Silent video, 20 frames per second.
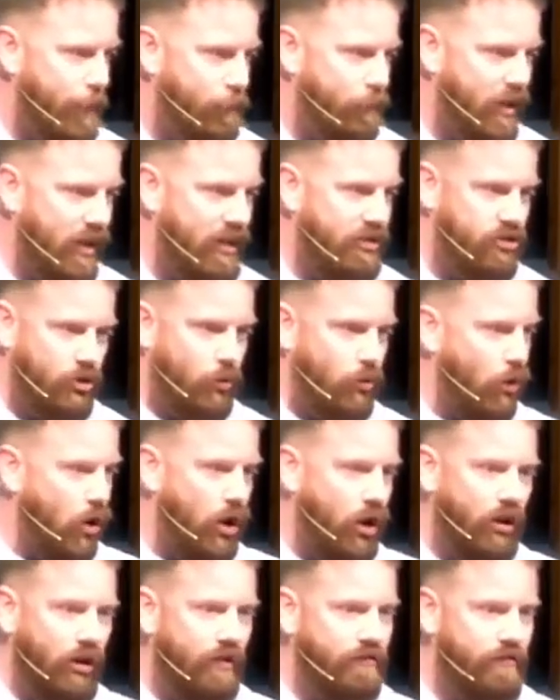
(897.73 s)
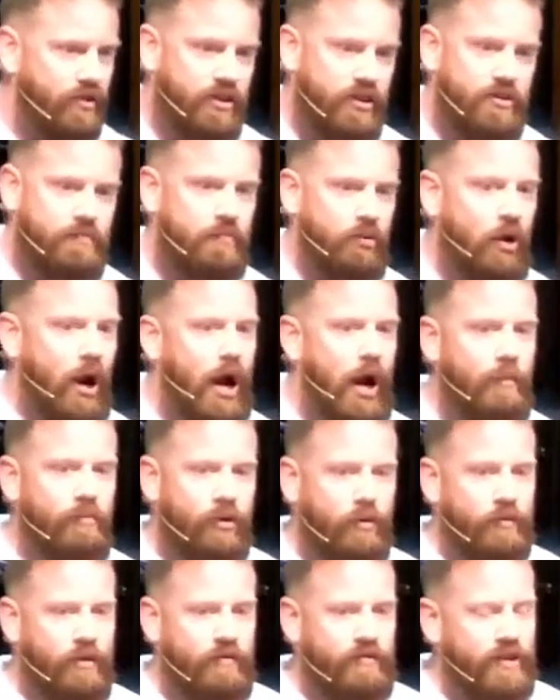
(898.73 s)
And so, all of this
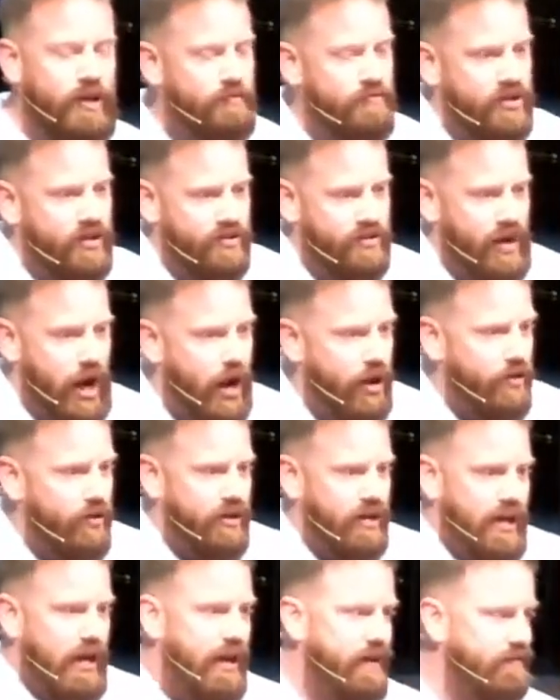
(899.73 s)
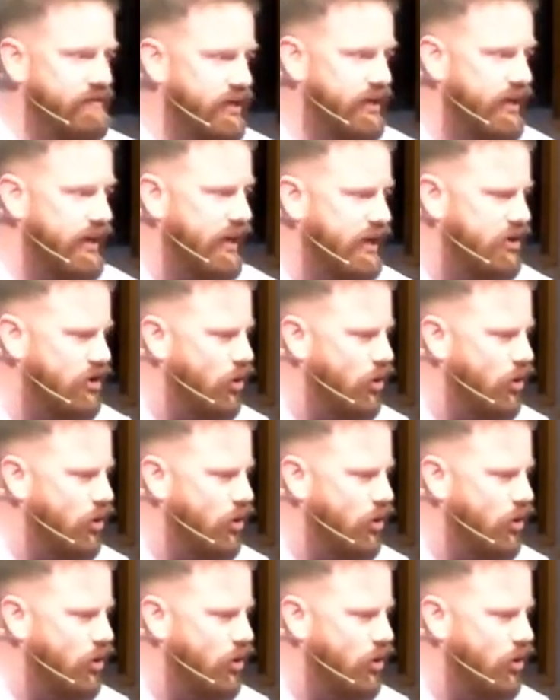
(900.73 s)
problem of them desiring to have a king, you